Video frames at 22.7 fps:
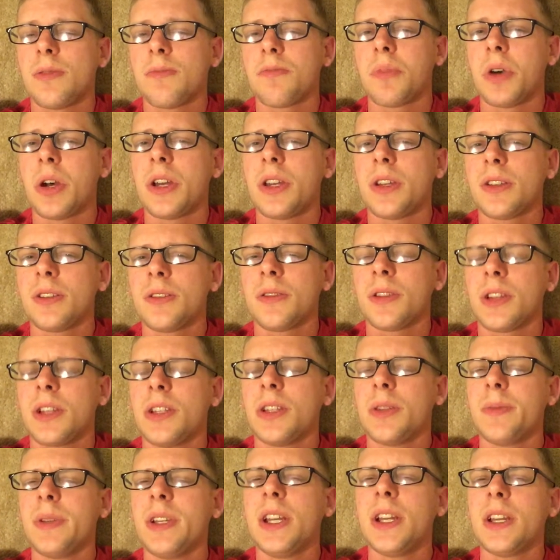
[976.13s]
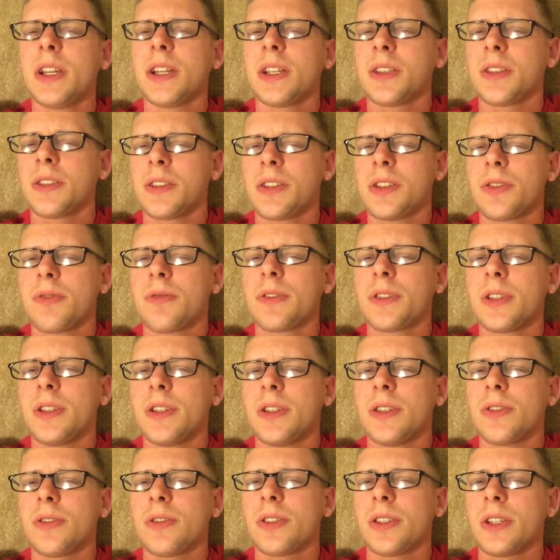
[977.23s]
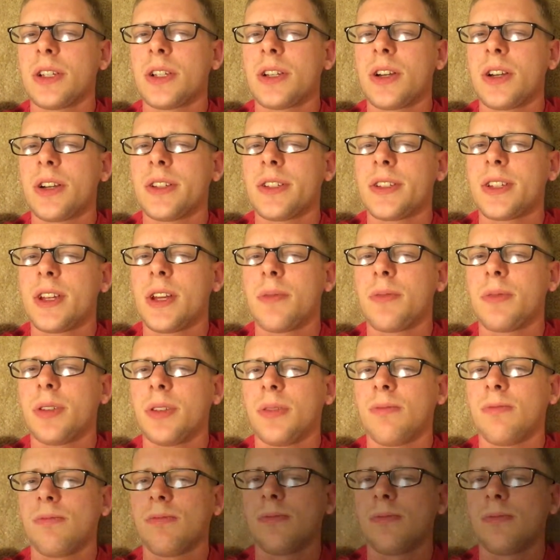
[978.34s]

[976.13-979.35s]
But in the beginning, this was an interesting concept.